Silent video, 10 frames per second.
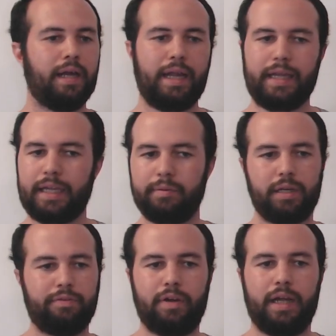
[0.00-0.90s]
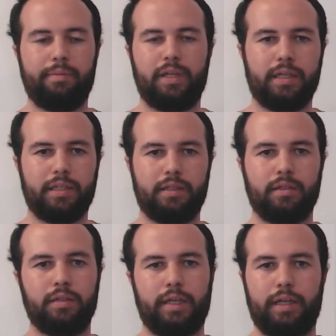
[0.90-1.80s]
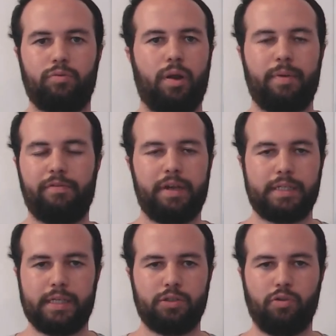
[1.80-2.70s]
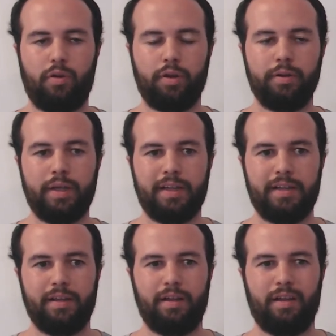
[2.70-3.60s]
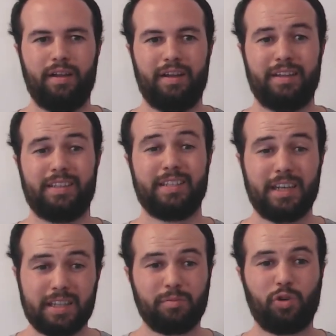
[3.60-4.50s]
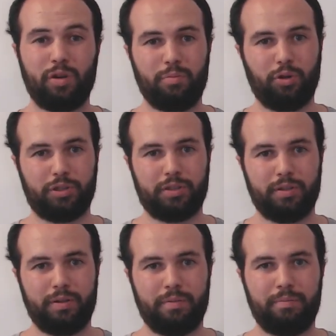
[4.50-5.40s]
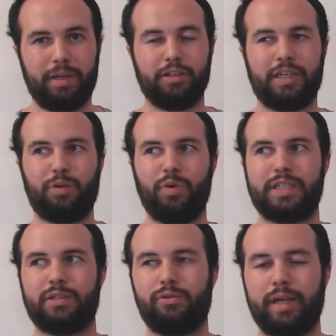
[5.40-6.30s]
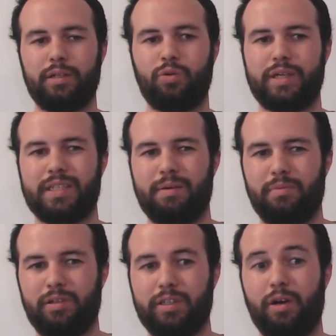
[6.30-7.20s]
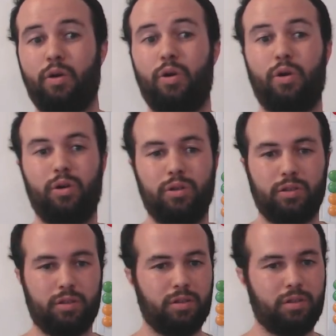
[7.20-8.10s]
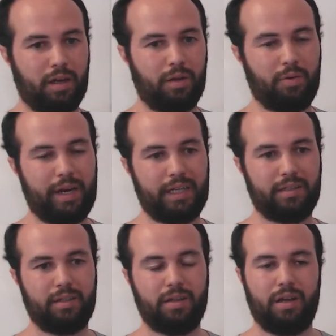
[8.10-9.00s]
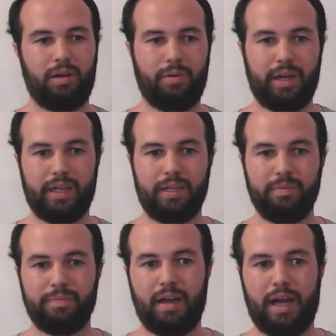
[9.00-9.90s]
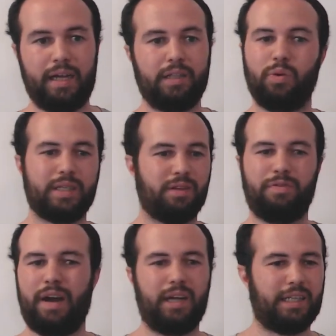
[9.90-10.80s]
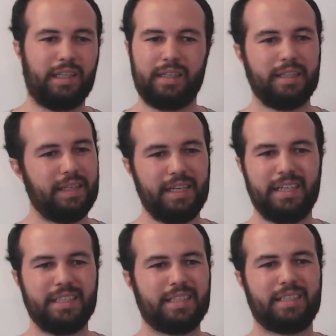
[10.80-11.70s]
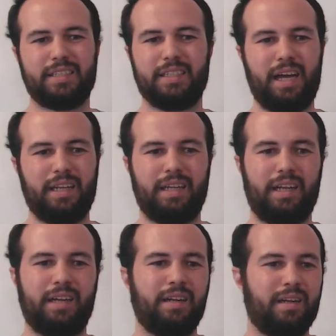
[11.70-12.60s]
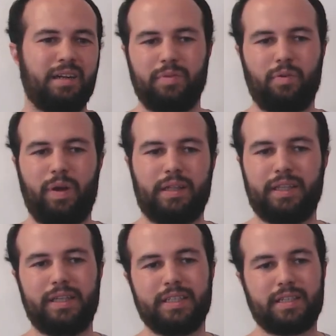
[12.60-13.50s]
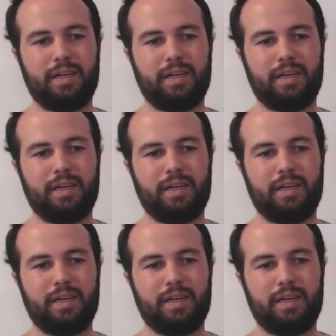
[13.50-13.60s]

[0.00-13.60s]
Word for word: even if I updated initramfs and so on, the system couldn't boot because it was trying to assemble the old RAID array and it wasn't finding the disks, and then, well, the disk